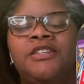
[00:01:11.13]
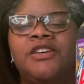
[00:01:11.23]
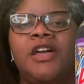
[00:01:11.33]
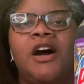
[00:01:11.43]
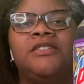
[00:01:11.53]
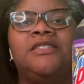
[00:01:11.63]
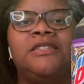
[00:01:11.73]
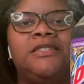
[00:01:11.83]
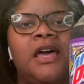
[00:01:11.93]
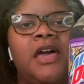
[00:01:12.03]
So y'all,
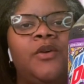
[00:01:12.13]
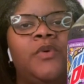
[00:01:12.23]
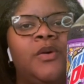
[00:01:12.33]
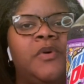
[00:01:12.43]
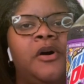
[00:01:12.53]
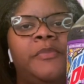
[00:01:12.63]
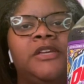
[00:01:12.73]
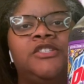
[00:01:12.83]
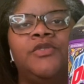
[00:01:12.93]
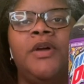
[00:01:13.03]
today we will
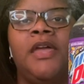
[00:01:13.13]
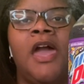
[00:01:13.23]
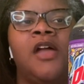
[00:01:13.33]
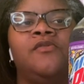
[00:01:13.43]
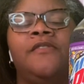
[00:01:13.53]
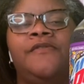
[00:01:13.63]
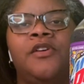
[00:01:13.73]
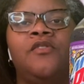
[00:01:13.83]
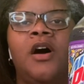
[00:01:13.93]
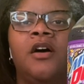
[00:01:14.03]
be doing a
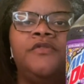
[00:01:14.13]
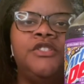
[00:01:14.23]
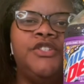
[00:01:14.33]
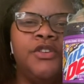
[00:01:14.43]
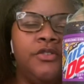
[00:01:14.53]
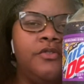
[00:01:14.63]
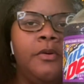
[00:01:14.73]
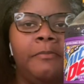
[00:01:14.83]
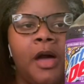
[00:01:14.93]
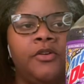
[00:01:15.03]
review of
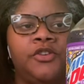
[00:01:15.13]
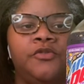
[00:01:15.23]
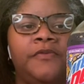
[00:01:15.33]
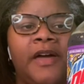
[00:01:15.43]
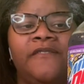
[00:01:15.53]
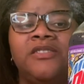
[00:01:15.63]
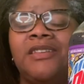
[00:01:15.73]
two Mountain Dew flavors.